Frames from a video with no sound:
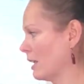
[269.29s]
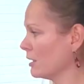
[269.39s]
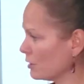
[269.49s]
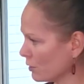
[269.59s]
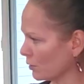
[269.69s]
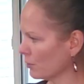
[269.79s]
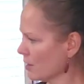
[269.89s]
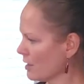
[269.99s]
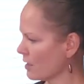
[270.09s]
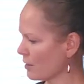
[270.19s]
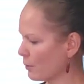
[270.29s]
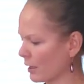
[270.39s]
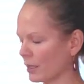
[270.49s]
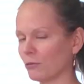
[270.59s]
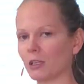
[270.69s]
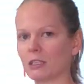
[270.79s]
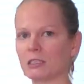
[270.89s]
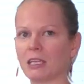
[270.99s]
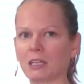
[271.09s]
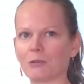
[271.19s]
and I do, but I wanted
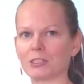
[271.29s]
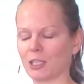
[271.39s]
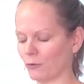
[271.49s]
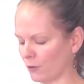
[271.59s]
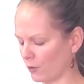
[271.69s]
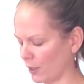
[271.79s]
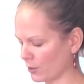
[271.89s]
to take it one step further.